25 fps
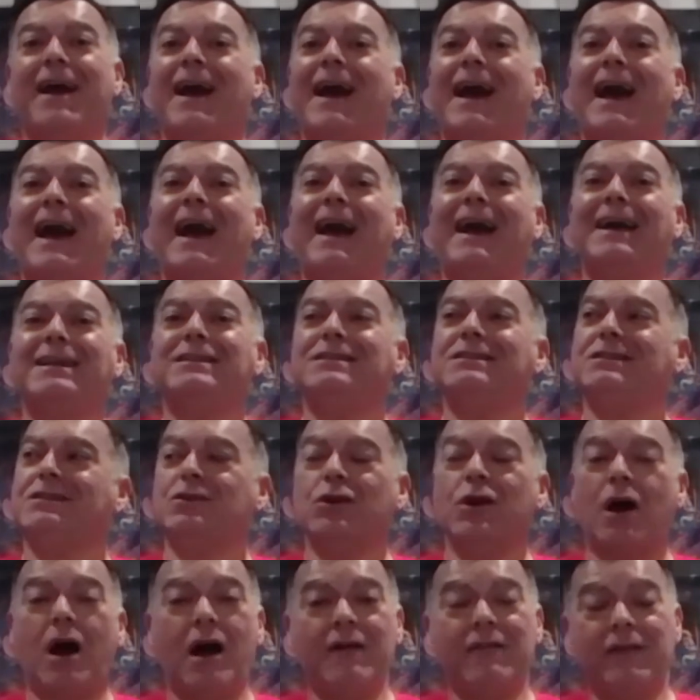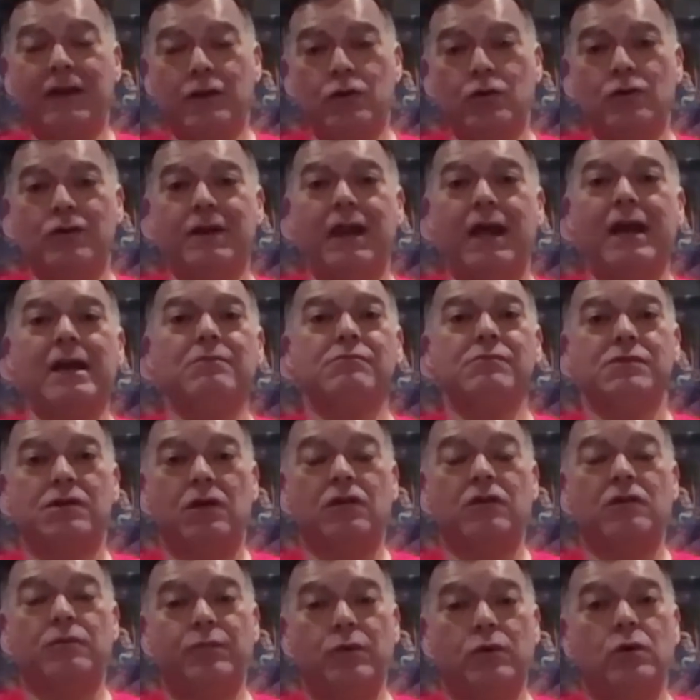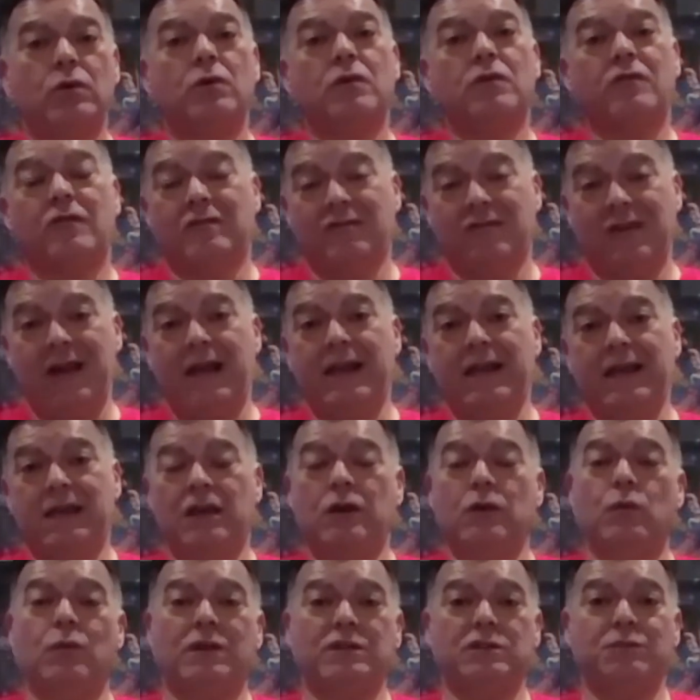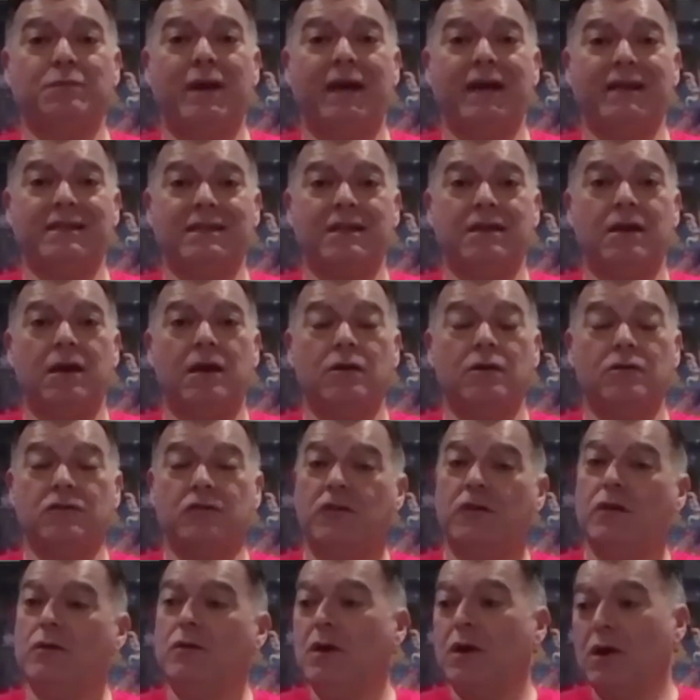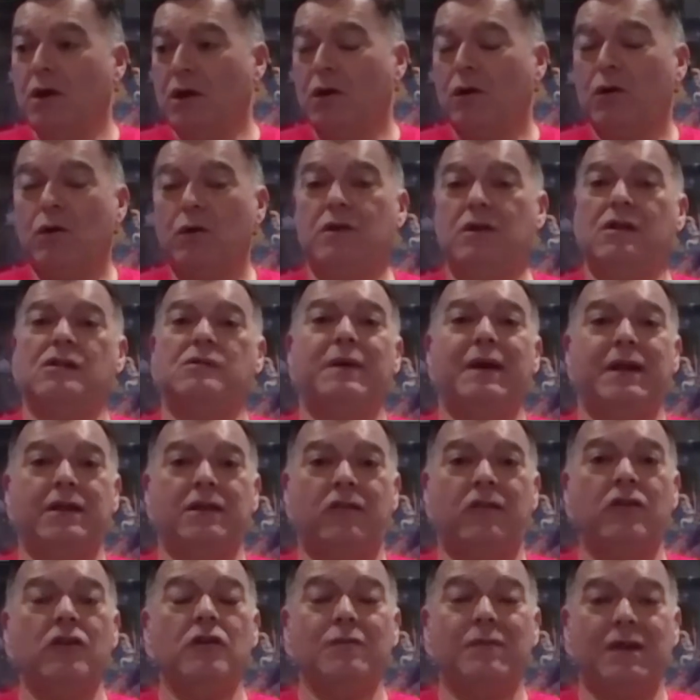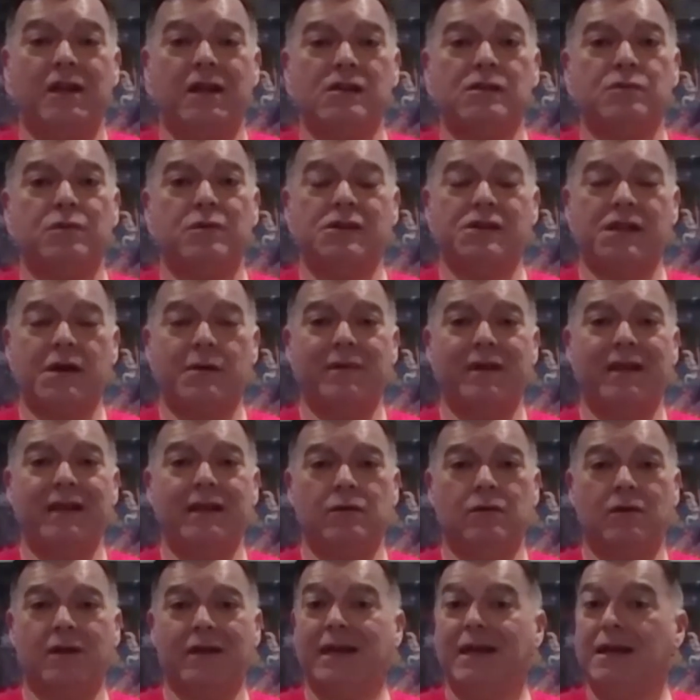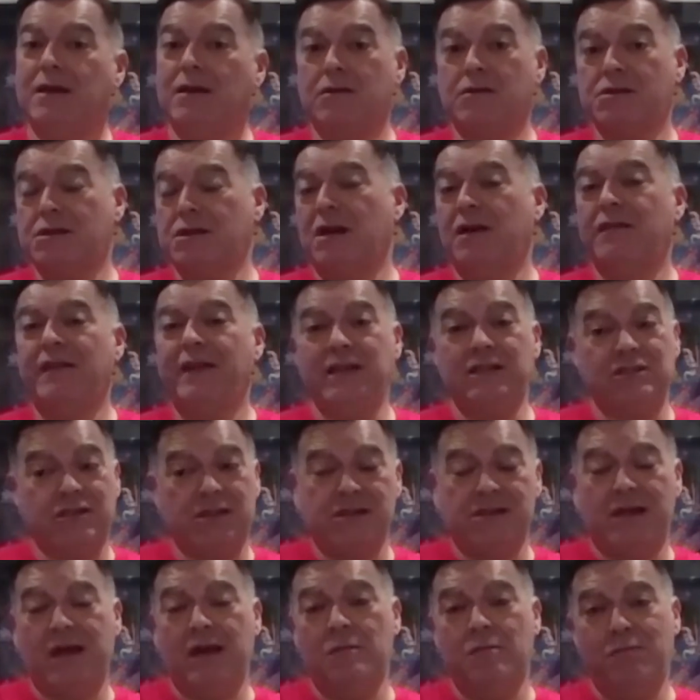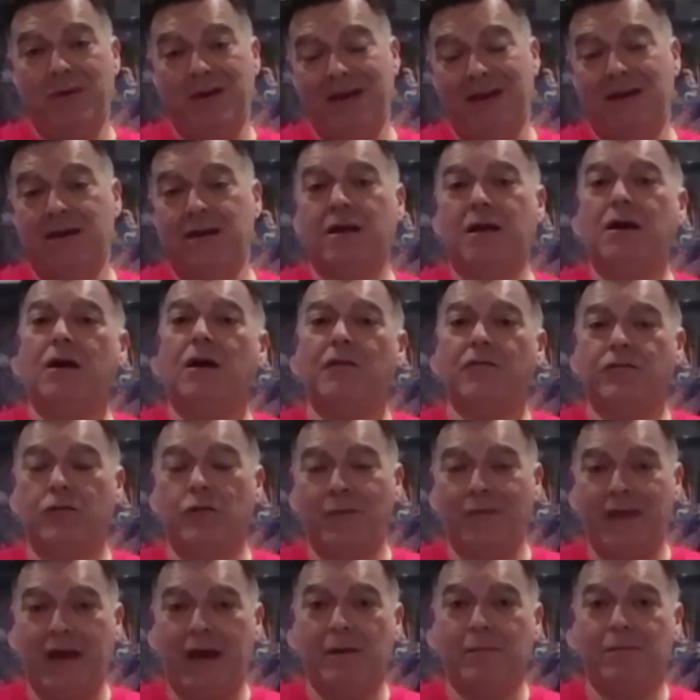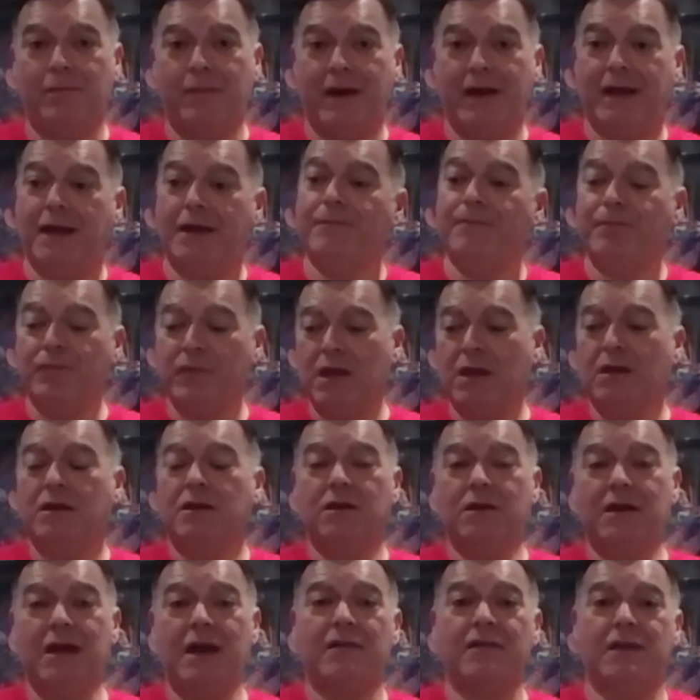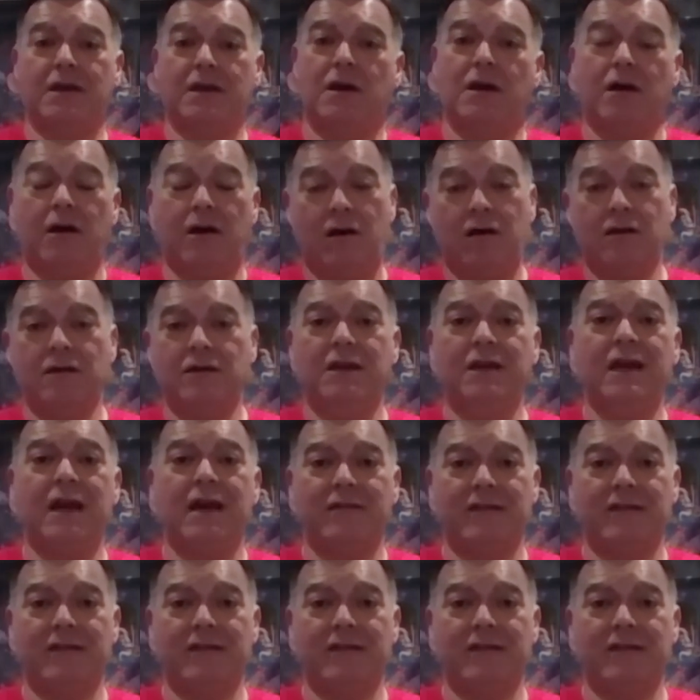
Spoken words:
and either your name's on a board telling you which bay to go to, or you spend 2 minutes with some little kiosk and they just say pick a car from that bay. You get the car, you get the